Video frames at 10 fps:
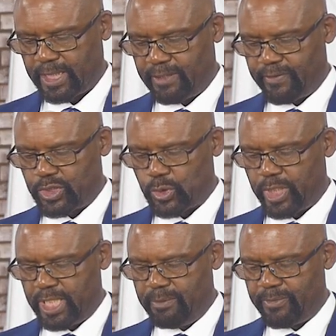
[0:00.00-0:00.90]
even to
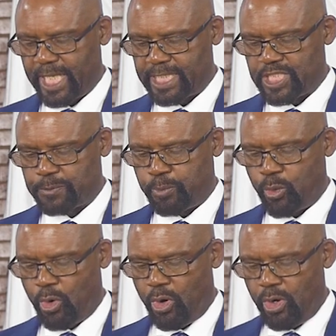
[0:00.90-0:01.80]
him that is
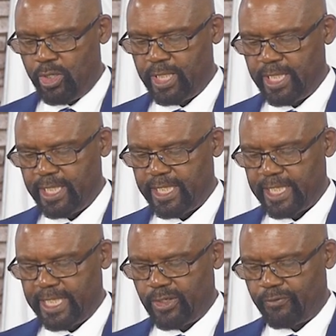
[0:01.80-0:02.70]
poor
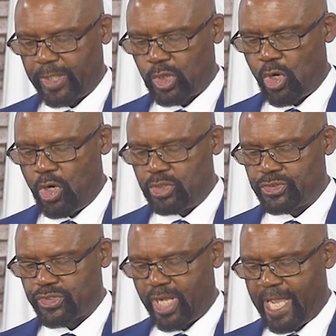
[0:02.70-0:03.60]
and of a
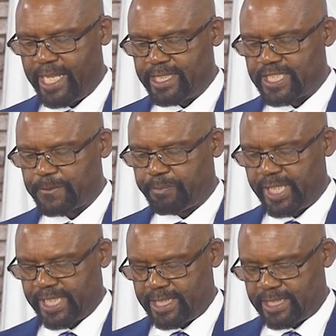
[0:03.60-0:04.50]
contrite
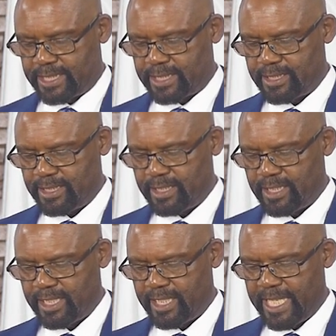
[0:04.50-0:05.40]
spirit,
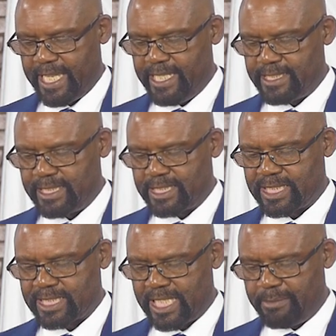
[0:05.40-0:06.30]
and it
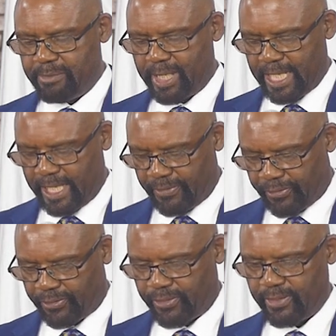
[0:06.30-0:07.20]

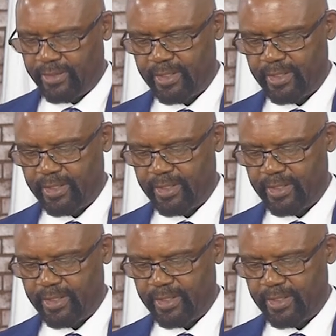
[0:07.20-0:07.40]
trembleth